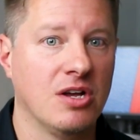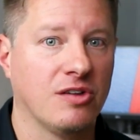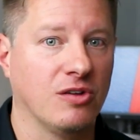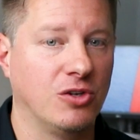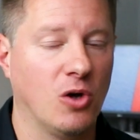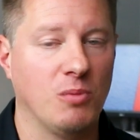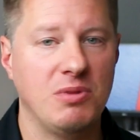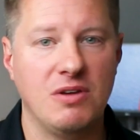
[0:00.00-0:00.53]

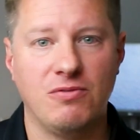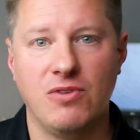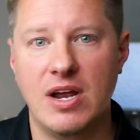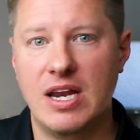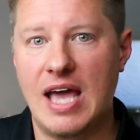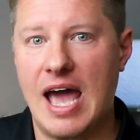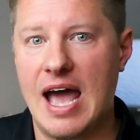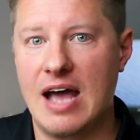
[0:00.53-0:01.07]
So don't be
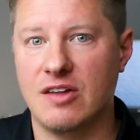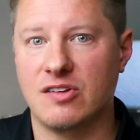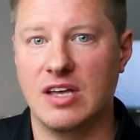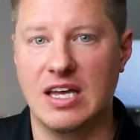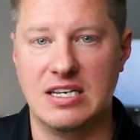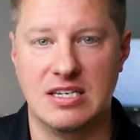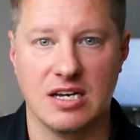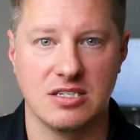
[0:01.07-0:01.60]
afraid to ask,
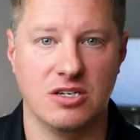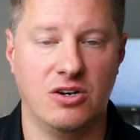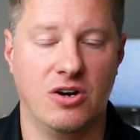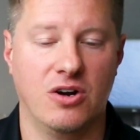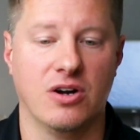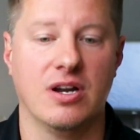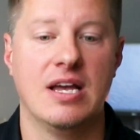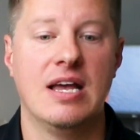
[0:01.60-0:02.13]
it doesn't
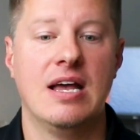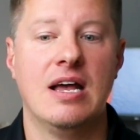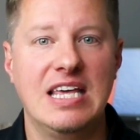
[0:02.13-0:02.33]
hurt.